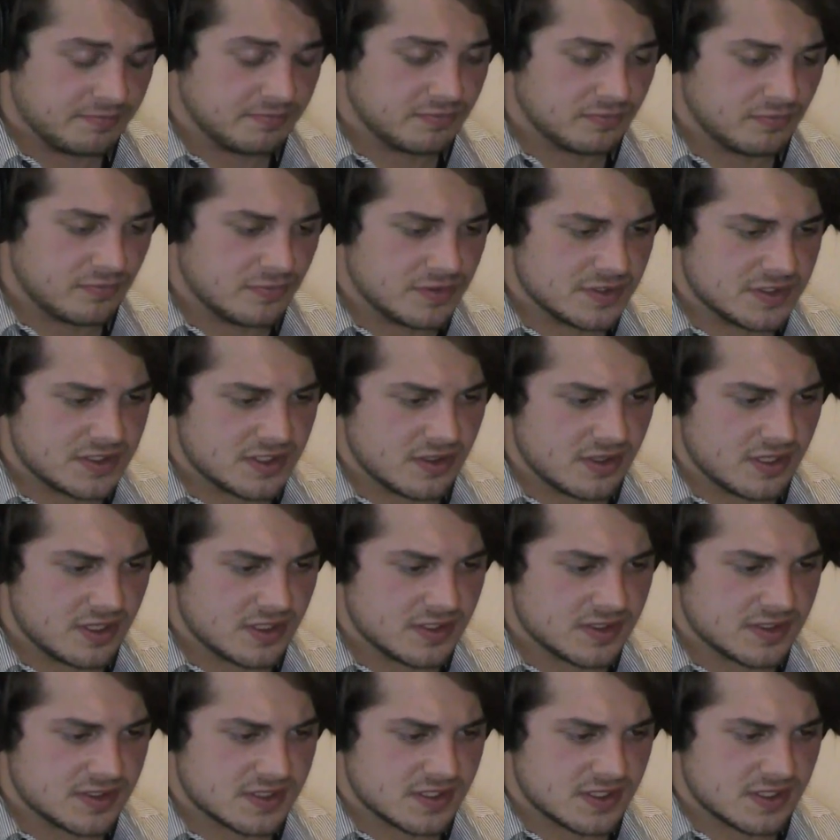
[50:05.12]

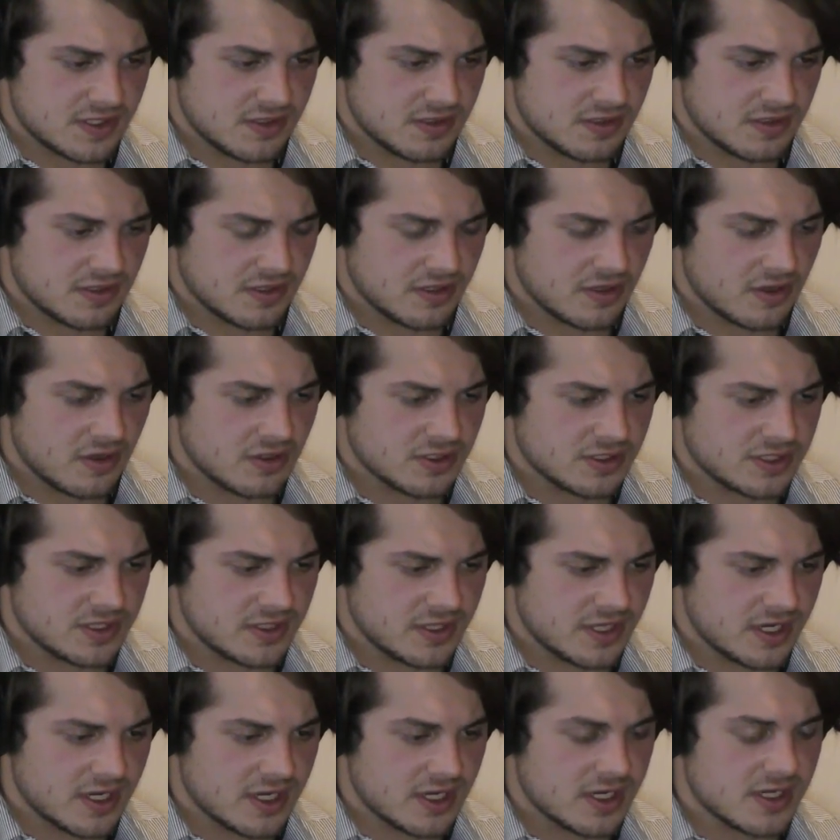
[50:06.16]
resilience and acknowledging
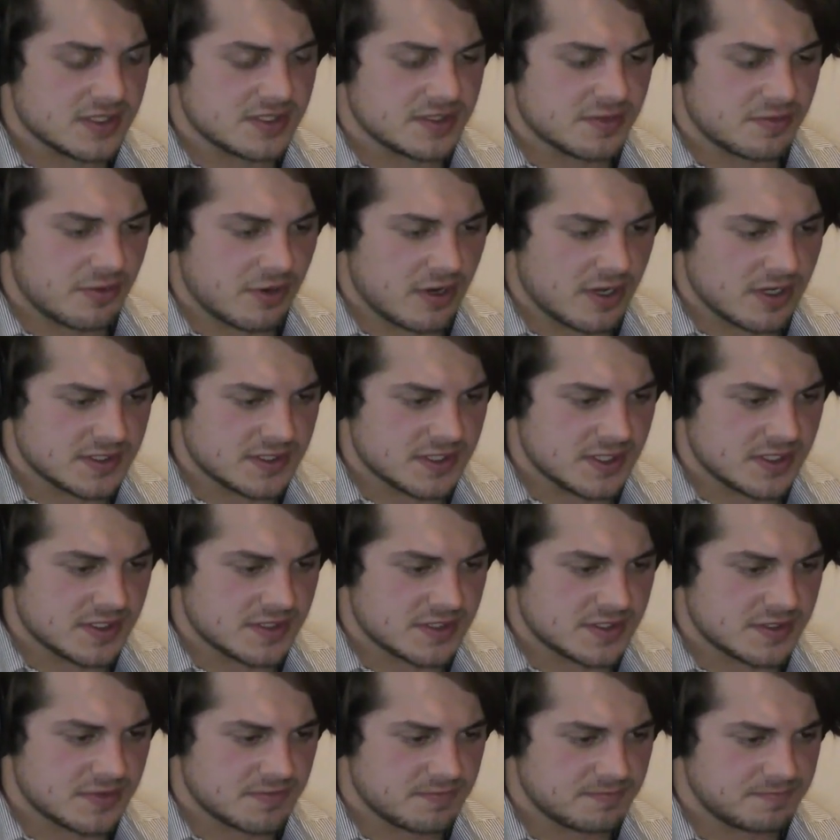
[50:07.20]
that it is a
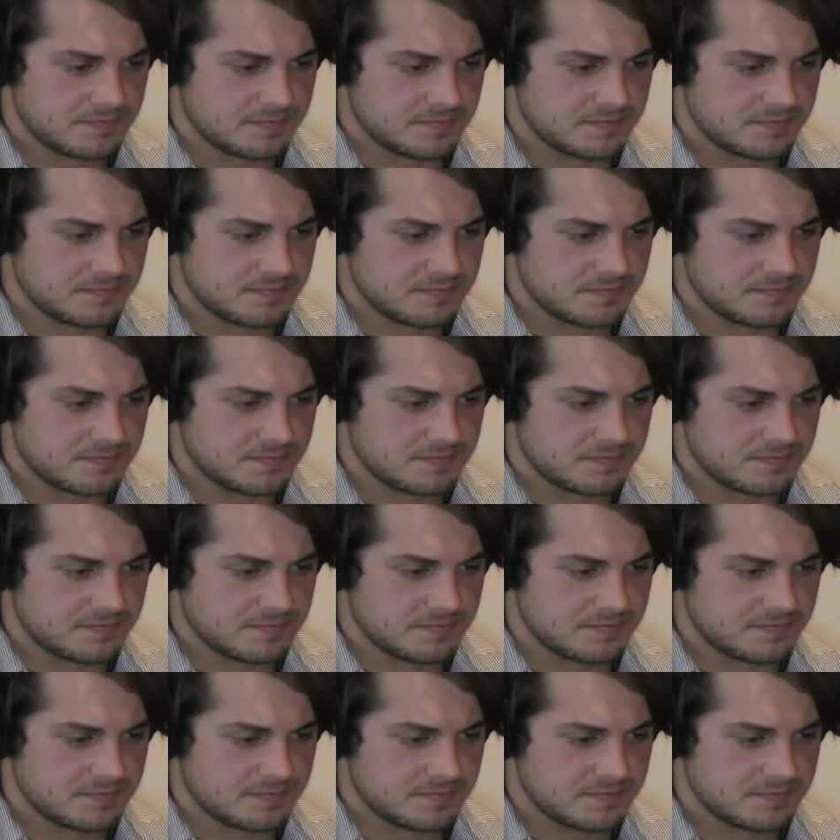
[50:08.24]
process.